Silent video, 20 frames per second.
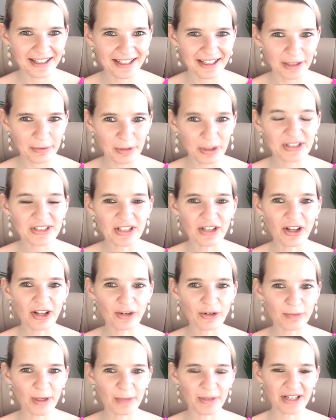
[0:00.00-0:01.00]
Because a
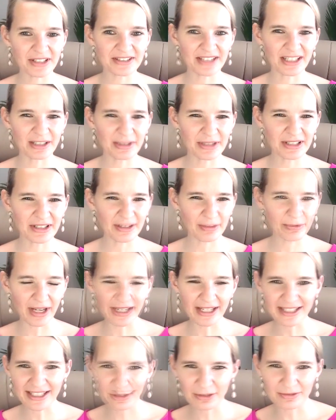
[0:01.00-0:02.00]
lot of women are telling me, like,
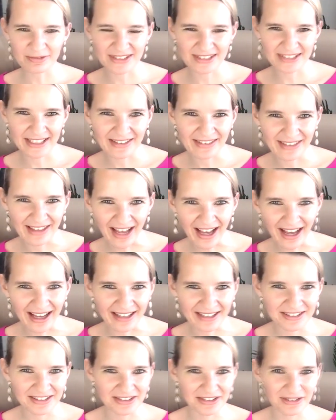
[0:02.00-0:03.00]
I can't say
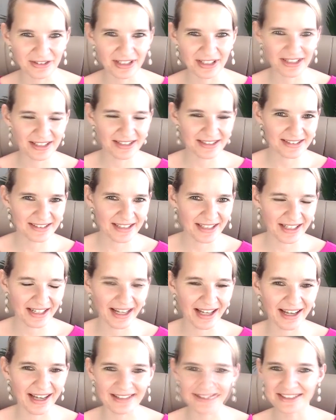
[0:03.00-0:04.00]
that, you know, I can't say
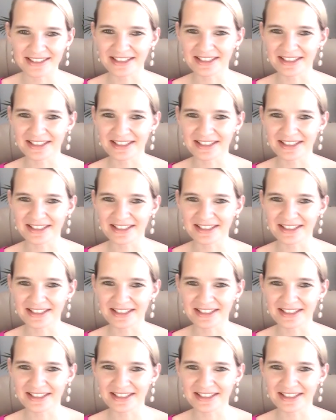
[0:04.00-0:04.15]
that.